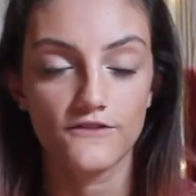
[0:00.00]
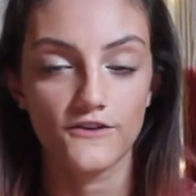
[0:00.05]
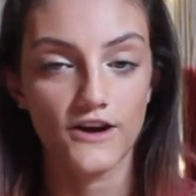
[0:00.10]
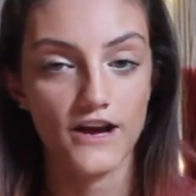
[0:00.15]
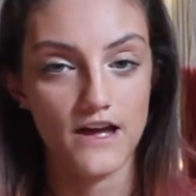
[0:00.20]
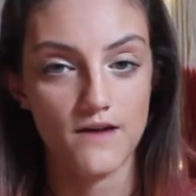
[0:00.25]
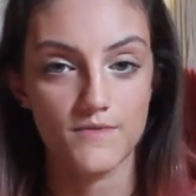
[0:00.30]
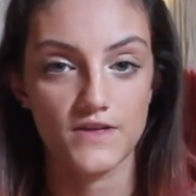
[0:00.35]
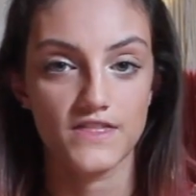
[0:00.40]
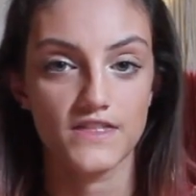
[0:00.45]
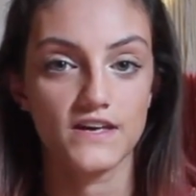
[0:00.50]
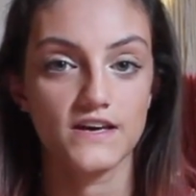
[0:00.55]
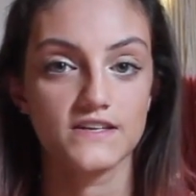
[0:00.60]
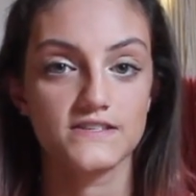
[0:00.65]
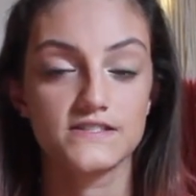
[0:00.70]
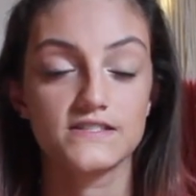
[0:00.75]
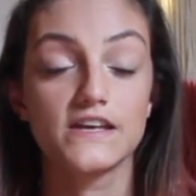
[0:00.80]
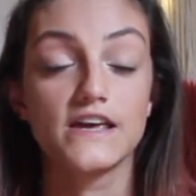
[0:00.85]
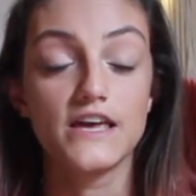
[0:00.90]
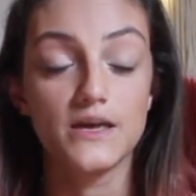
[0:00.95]
for
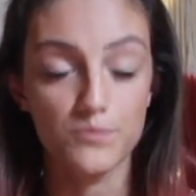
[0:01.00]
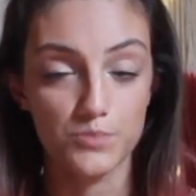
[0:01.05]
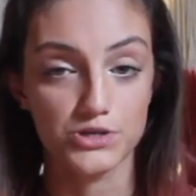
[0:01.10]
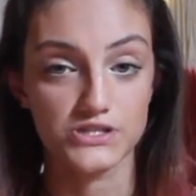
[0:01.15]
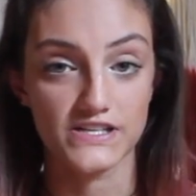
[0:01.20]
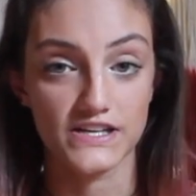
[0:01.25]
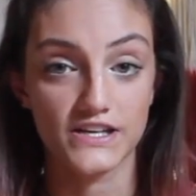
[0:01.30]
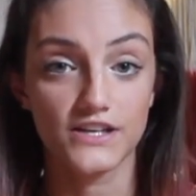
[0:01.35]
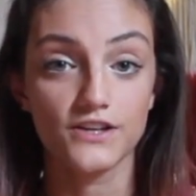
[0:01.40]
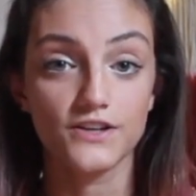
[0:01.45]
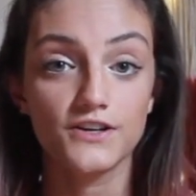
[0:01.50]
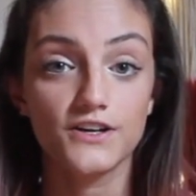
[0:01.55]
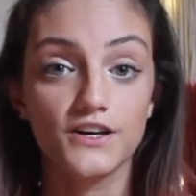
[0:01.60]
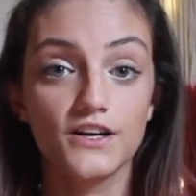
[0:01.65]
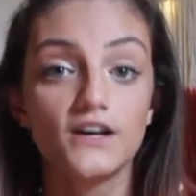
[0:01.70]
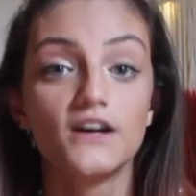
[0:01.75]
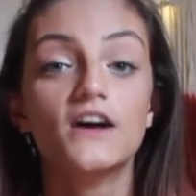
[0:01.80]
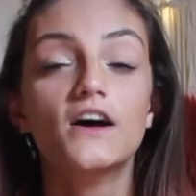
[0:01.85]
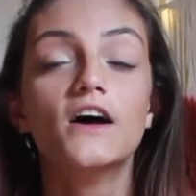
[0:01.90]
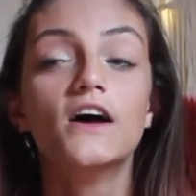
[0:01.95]
amethyst in
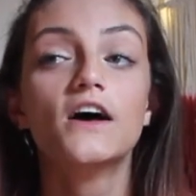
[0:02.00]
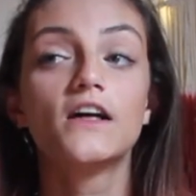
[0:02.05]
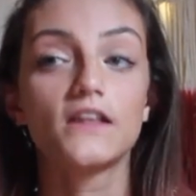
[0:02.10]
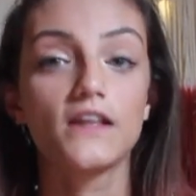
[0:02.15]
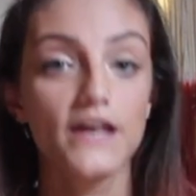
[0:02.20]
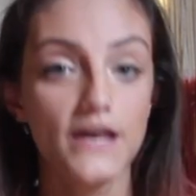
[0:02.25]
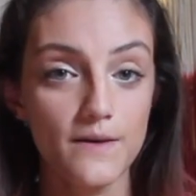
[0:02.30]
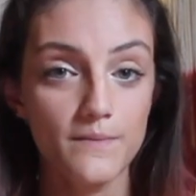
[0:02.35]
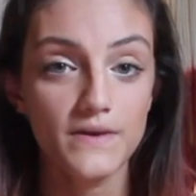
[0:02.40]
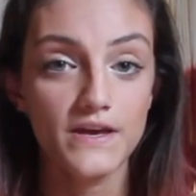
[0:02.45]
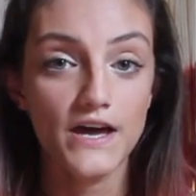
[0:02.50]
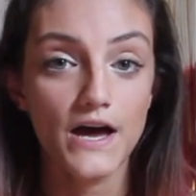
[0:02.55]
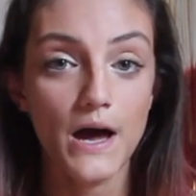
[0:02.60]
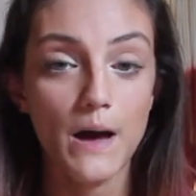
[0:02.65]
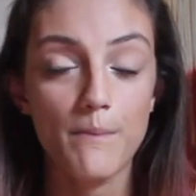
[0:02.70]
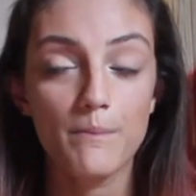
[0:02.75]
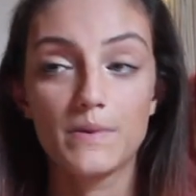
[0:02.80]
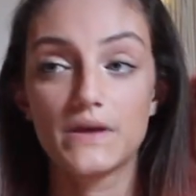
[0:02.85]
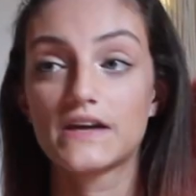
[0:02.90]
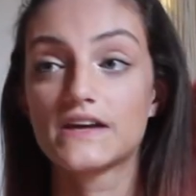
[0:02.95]
particular, hit me
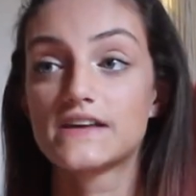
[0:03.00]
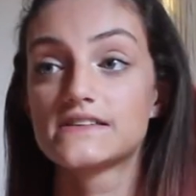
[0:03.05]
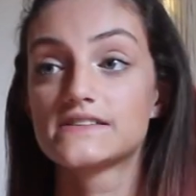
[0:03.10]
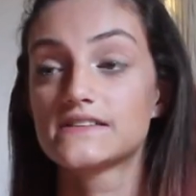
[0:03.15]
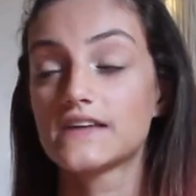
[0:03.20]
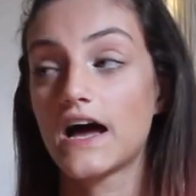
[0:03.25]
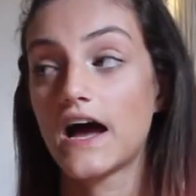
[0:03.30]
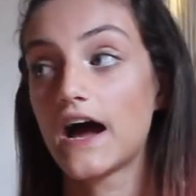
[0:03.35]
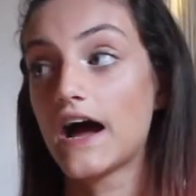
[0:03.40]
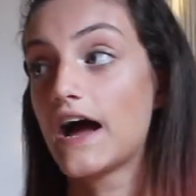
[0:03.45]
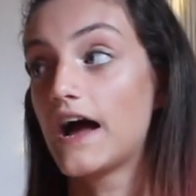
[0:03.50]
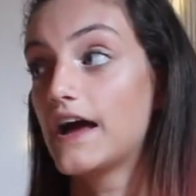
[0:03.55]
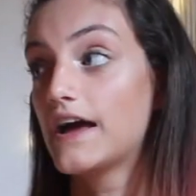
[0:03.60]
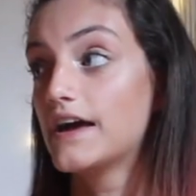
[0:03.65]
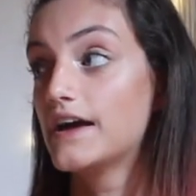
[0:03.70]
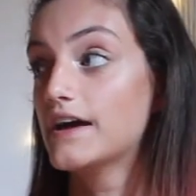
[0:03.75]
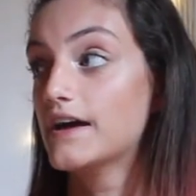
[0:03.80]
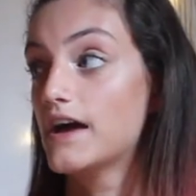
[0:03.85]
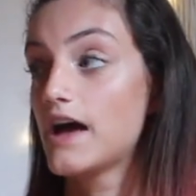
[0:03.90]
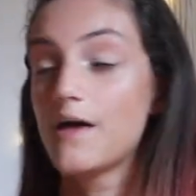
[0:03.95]
up because
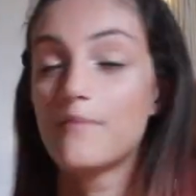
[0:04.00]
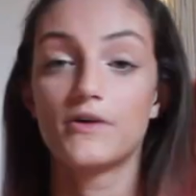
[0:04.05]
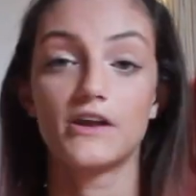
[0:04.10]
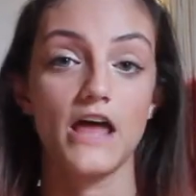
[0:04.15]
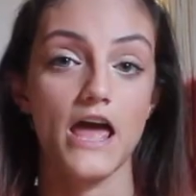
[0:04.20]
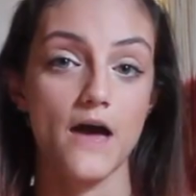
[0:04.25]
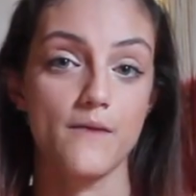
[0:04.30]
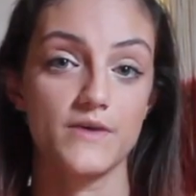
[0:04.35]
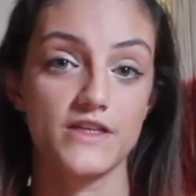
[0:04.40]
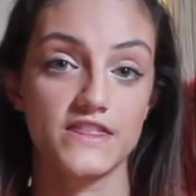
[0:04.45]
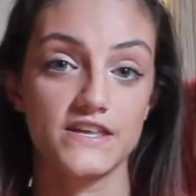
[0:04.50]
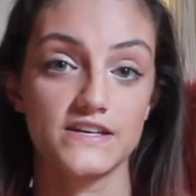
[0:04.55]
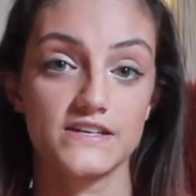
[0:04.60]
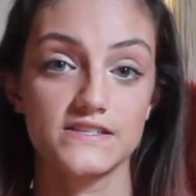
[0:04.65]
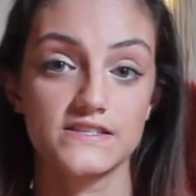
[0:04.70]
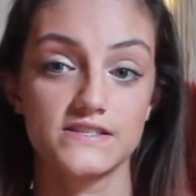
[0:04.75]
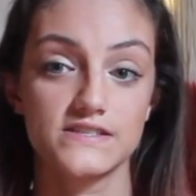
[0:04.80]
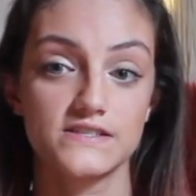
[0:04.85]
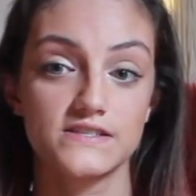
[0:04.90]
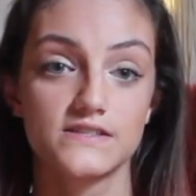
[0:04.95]
I am an
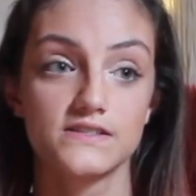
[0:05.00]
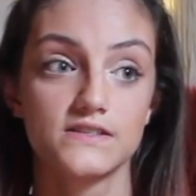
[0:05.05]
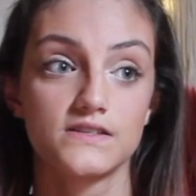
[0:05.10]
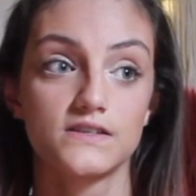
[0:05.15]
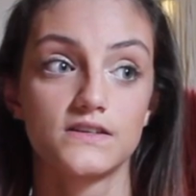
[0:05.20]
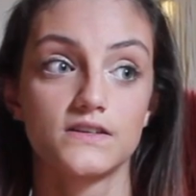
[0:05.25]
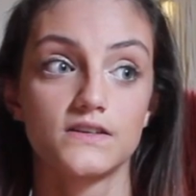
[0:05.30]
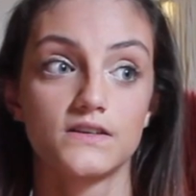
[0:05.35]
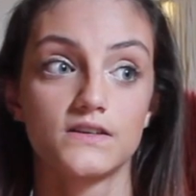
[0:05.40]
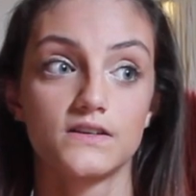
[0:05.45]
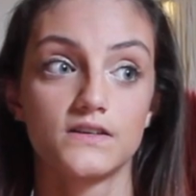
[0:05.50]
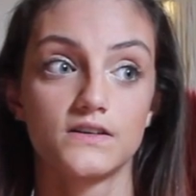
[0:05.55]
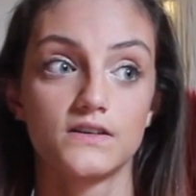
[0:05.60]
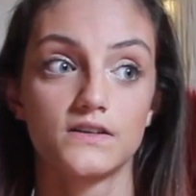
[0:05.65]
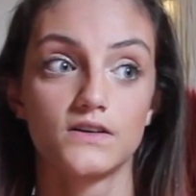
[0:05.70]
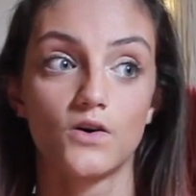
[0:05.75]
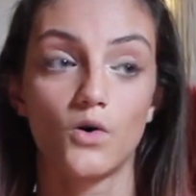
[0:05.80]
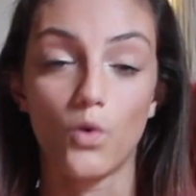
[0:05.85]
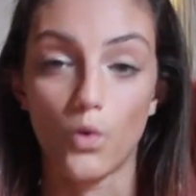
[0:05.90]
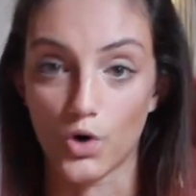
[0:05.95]
amethyst
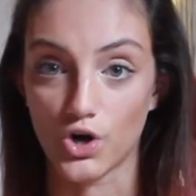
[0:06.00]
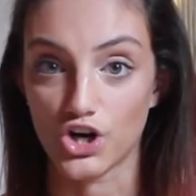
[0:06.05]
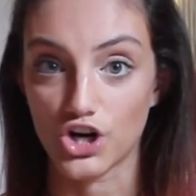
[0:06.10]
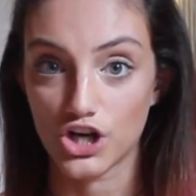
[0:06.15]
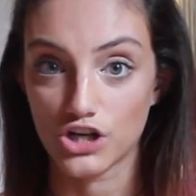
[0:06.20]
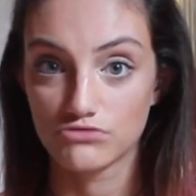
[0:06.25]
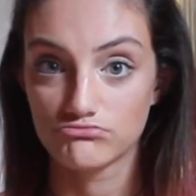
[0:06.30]
hoarder.